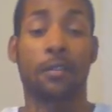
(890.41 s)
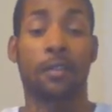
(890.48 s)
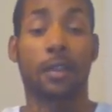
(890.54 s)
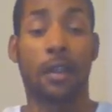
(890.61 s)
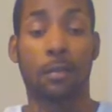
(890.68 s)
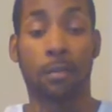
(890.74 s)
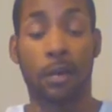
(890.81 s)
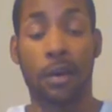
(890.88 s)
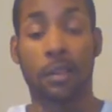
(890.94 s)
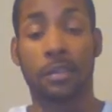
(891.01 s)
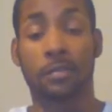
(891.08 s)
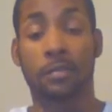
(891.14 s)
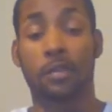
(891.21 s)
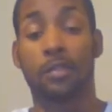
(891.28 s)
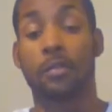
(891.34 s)
Like practice
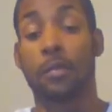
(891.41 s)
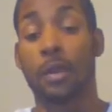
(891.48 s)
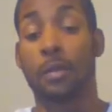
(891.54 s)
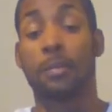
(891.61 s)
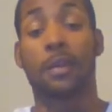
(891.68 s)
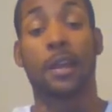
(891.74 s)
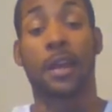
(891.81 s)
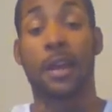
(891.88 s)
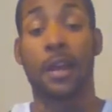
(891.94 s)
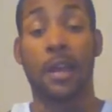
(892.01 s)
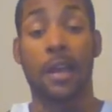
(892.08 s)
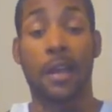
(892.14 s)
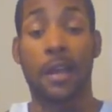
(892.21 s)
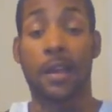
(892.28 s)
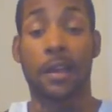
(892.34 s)
with your weapon. I
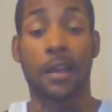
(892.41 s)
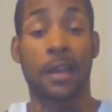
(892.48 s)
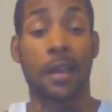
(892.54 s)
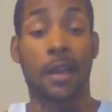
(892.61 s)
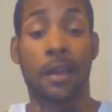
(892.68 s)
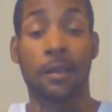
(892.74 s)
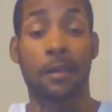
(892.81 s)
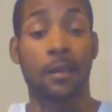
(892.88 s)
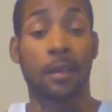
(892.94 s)
had a guy